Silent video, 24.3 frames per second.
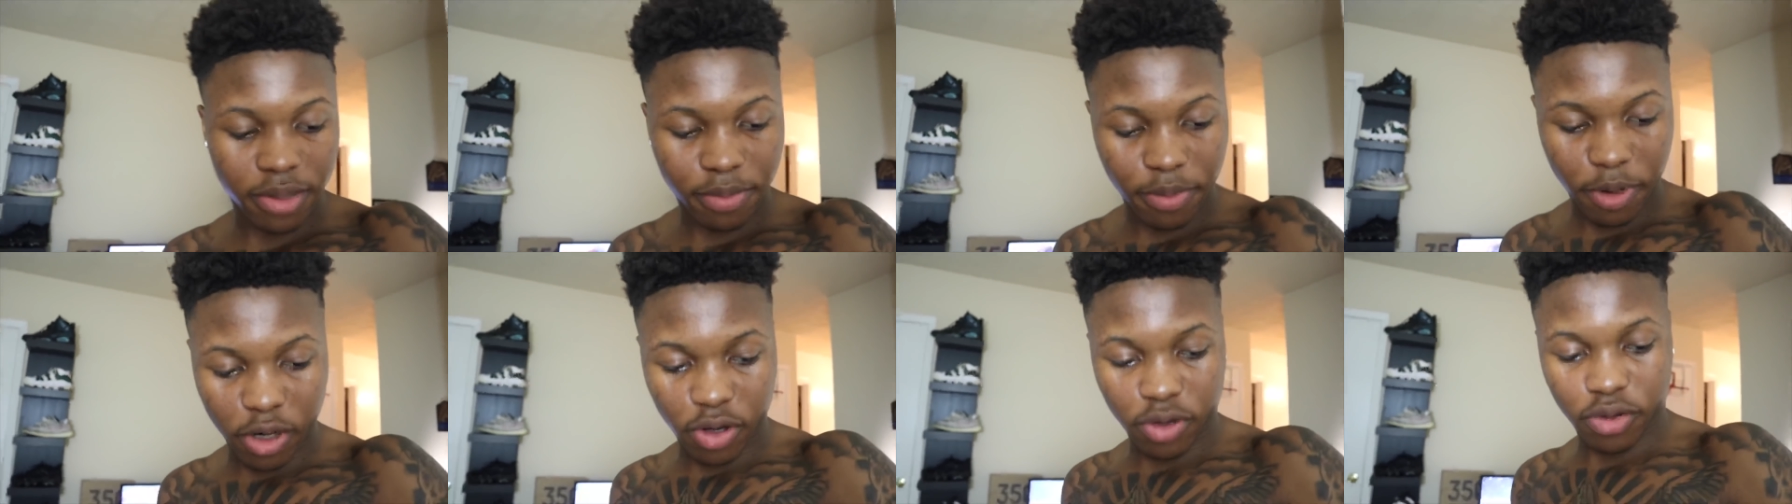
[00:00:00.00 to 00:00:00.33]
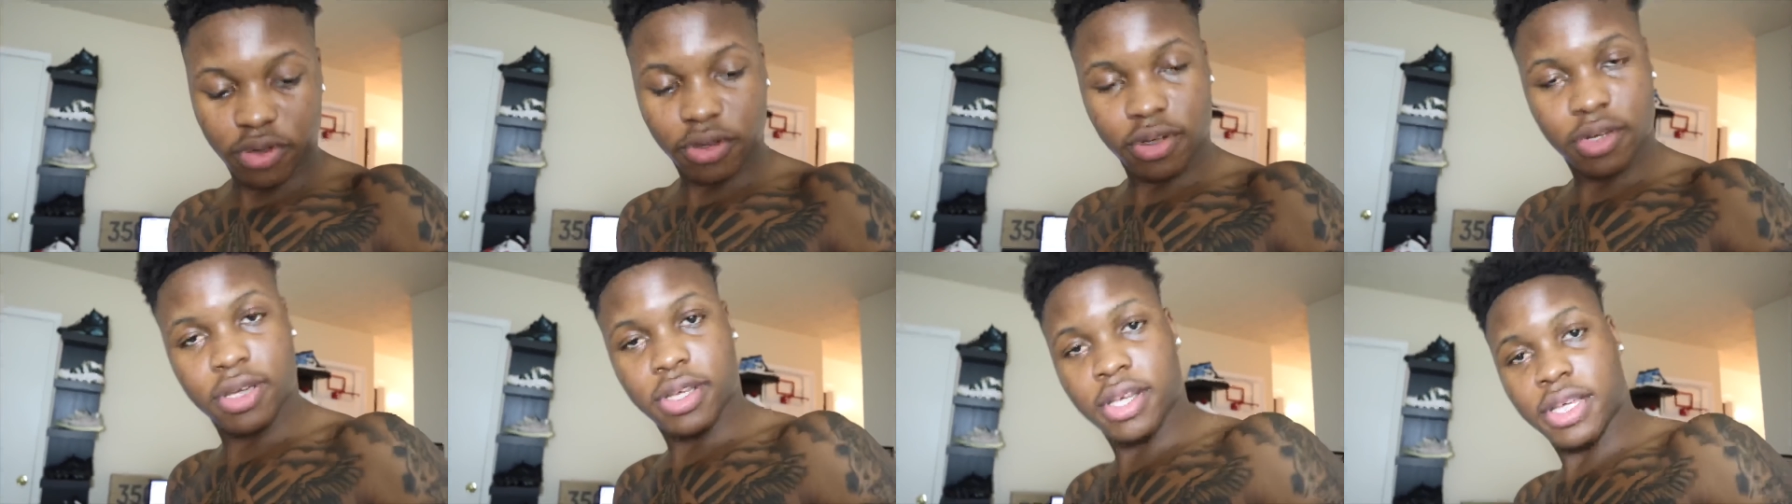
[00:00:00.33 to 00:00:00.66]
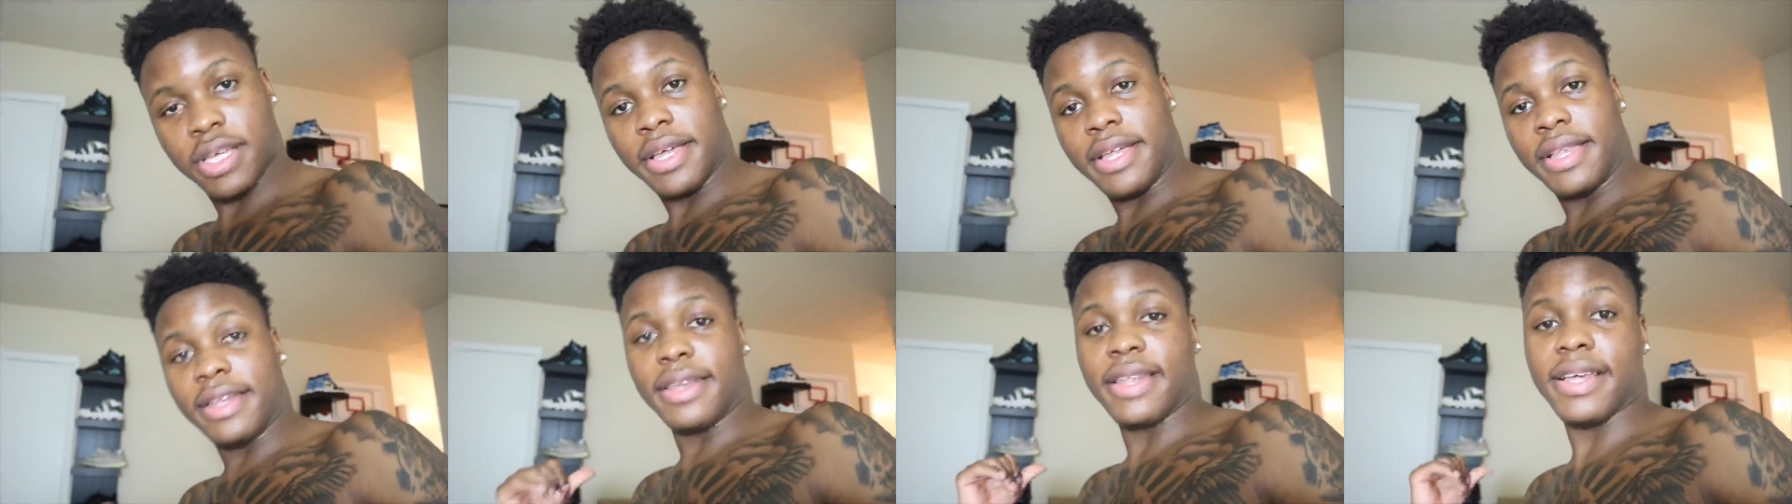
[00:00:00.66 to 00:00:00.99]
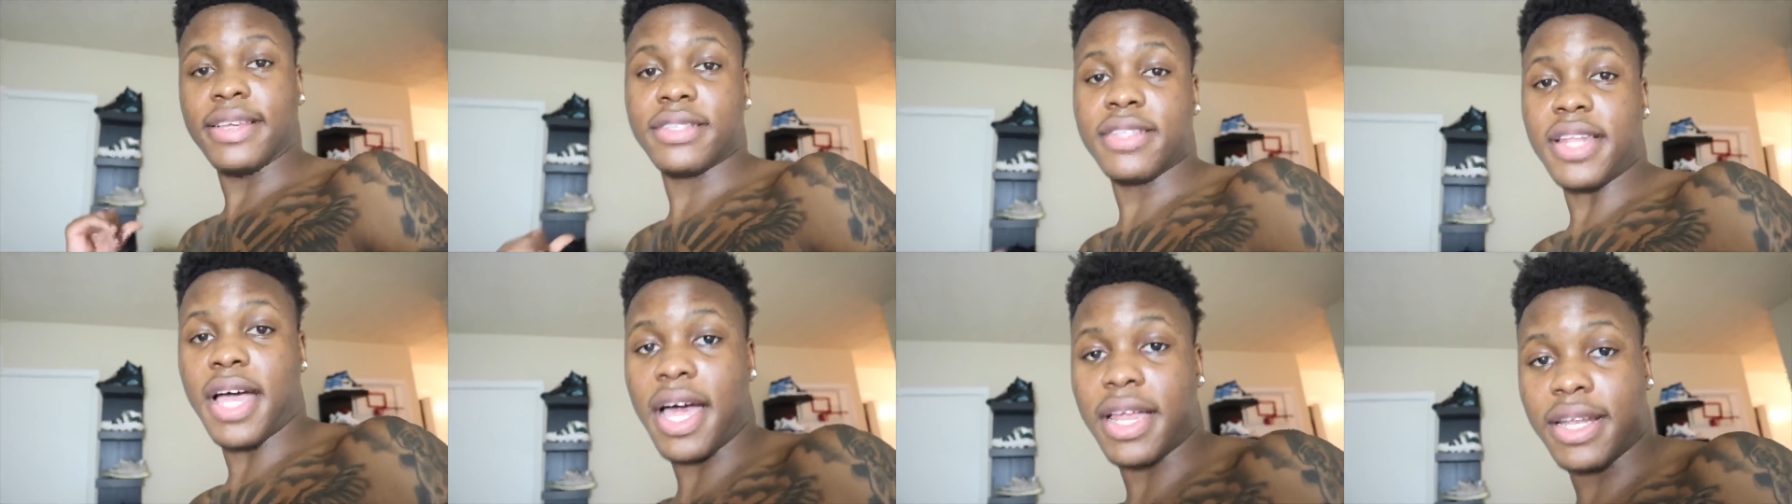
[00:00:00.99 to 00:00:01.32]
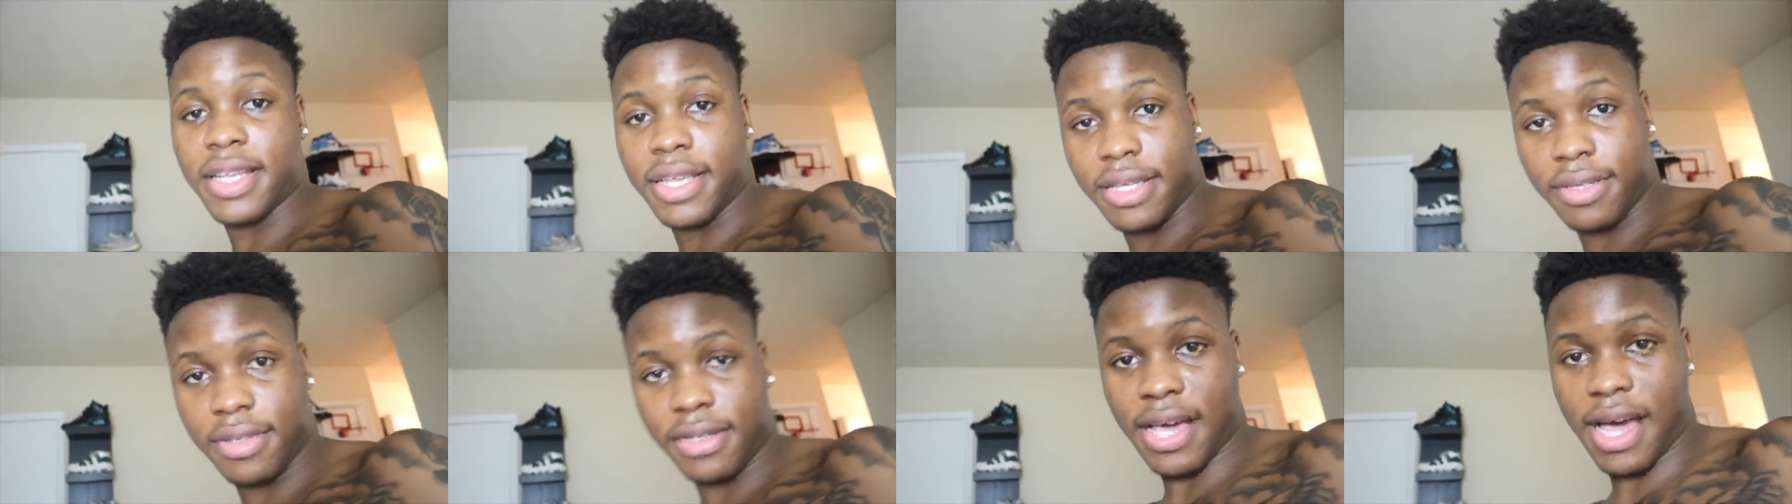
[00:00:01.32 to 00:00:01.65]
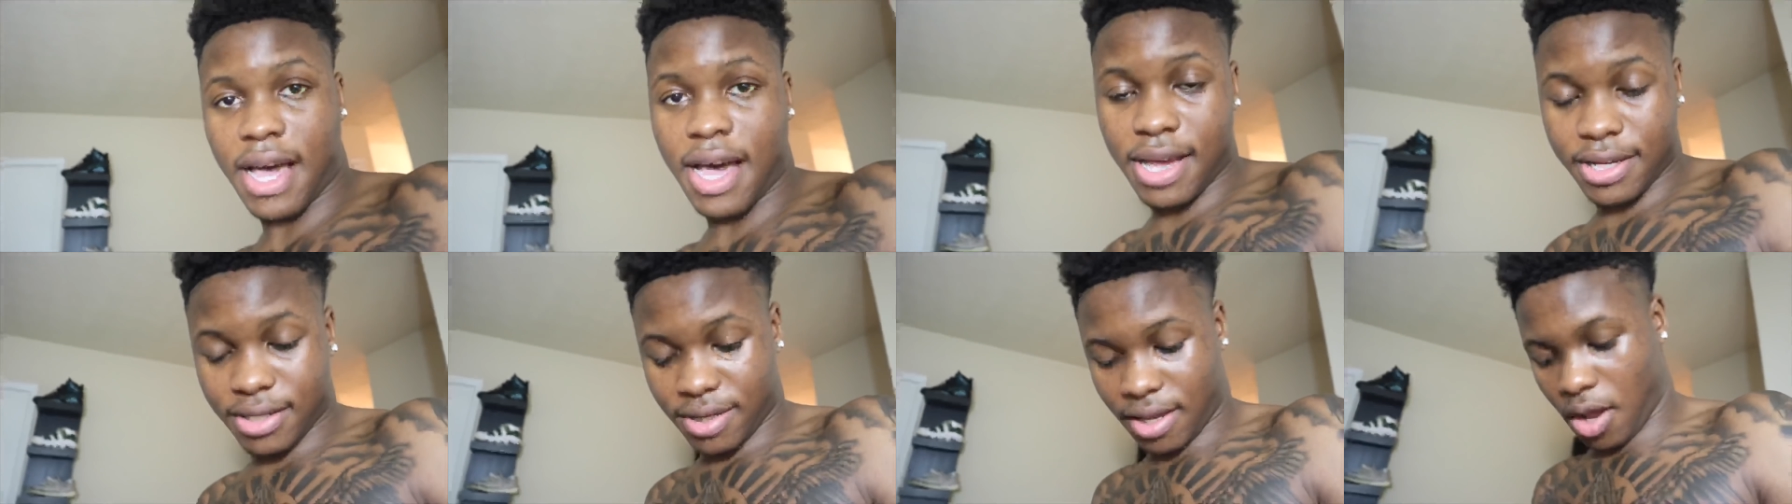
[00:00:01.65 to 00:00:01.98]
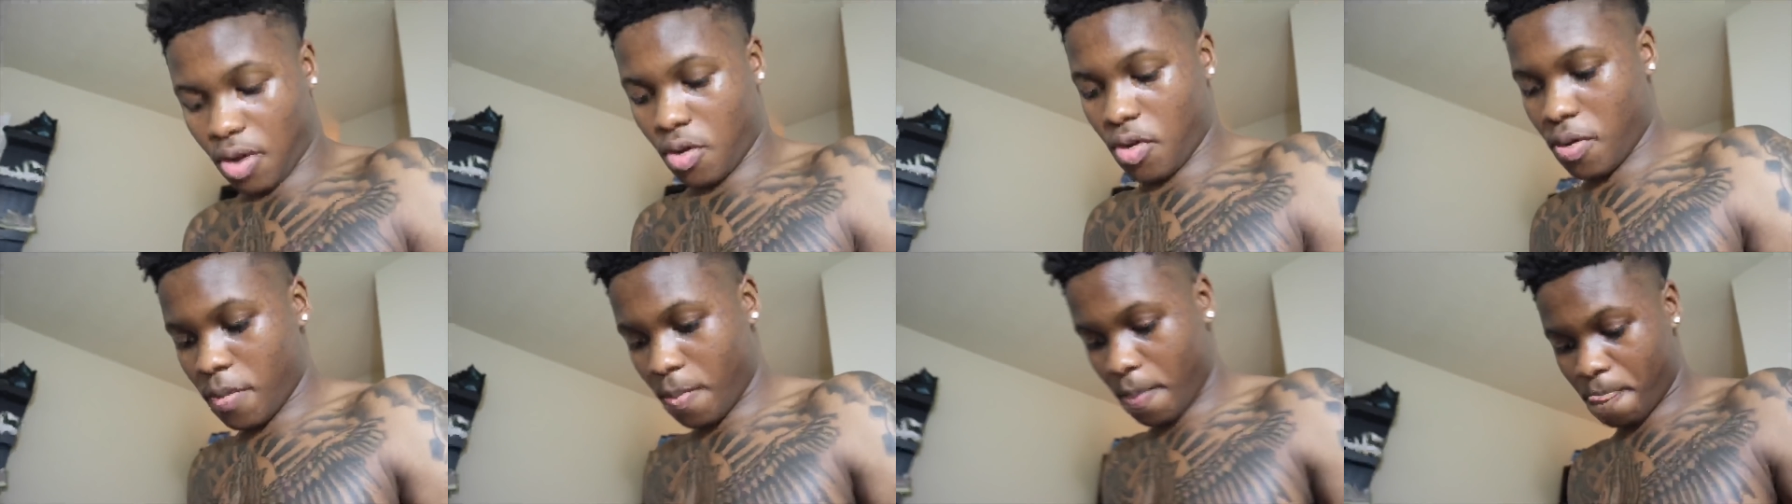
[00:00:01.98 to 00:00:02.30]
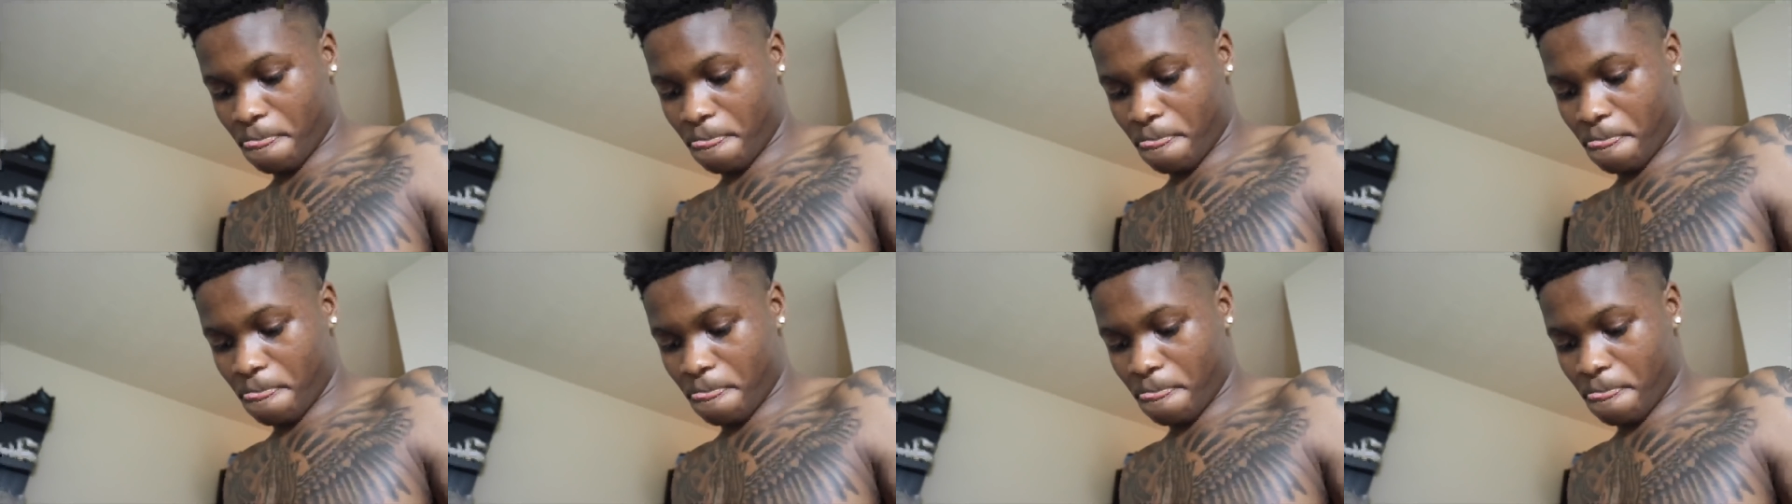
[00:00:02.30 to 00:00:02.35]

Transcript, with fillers: bro. Let's knock these guys out.